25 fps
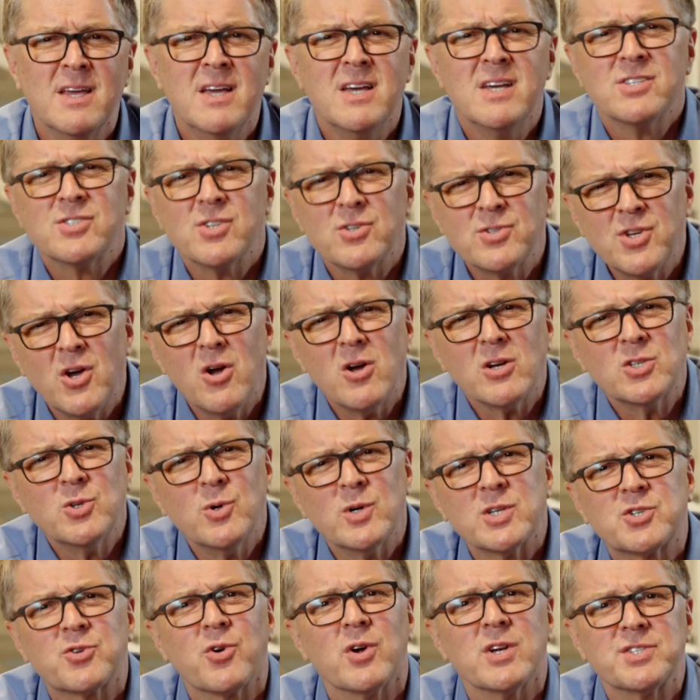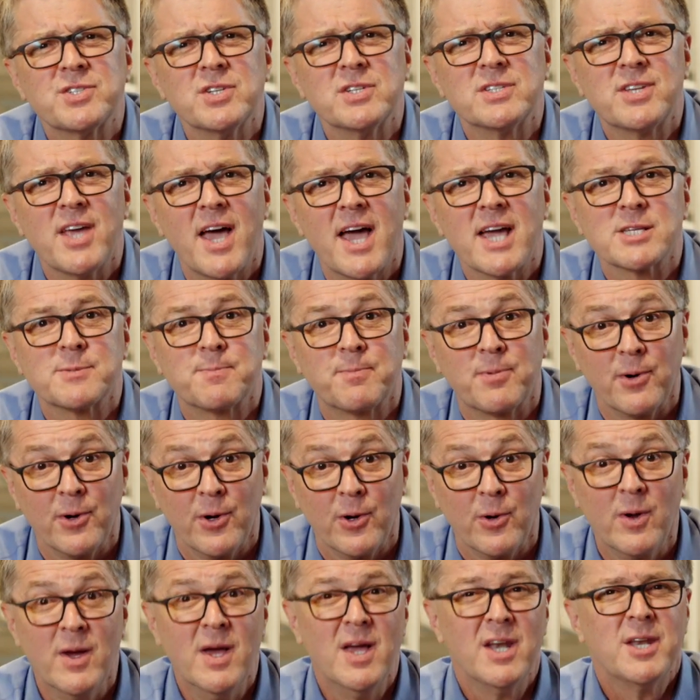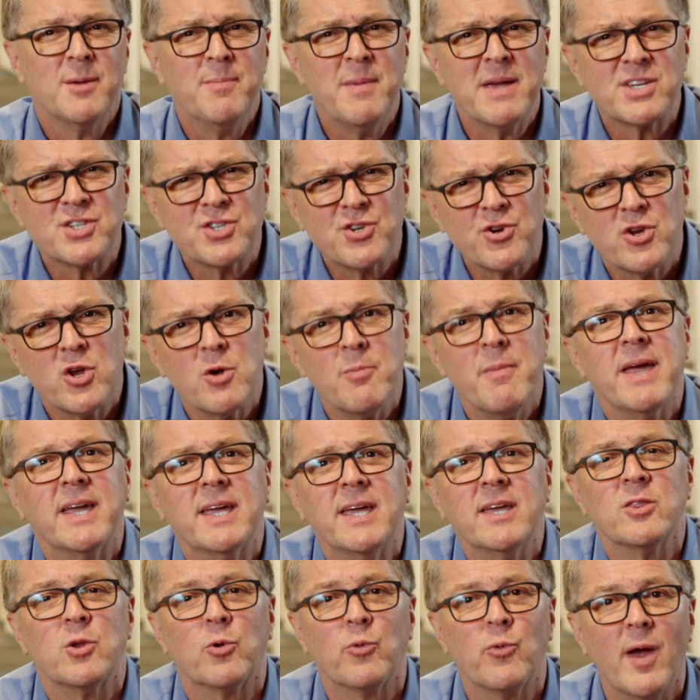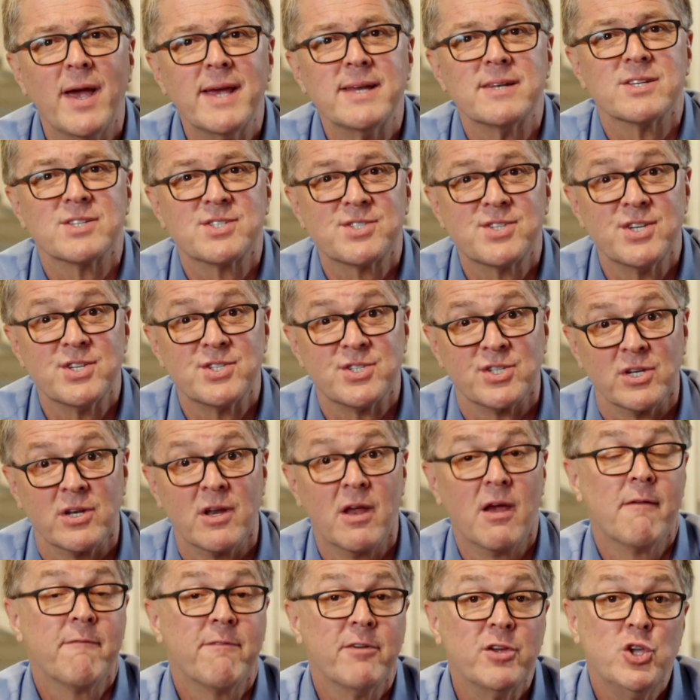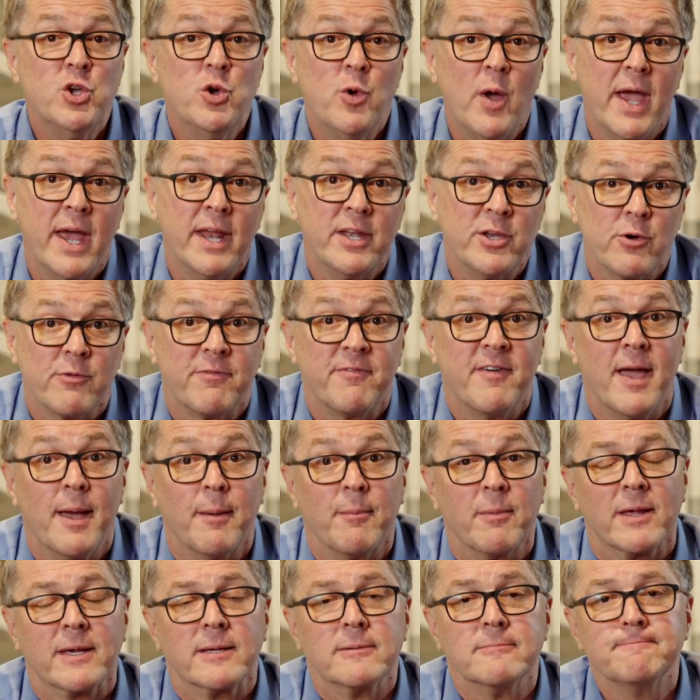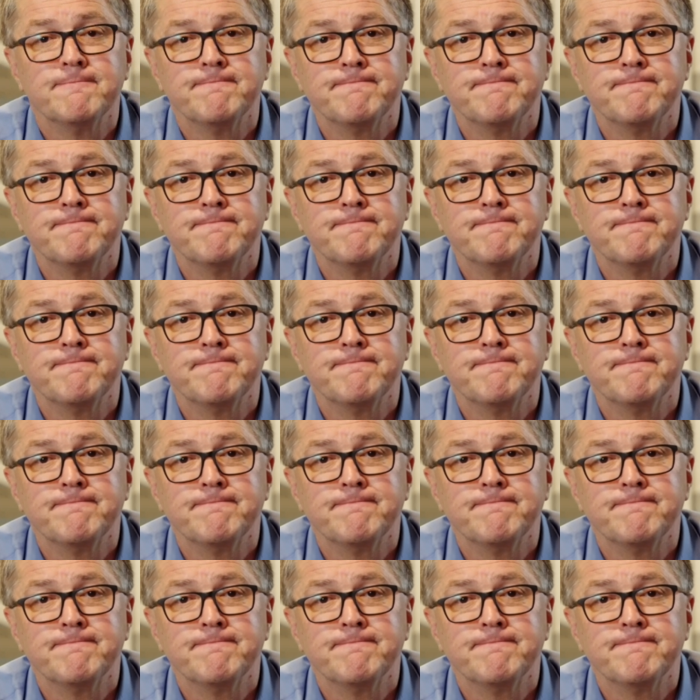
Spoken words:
So talk to a trusted tax pro to make sure you're making the right decision for you and your family.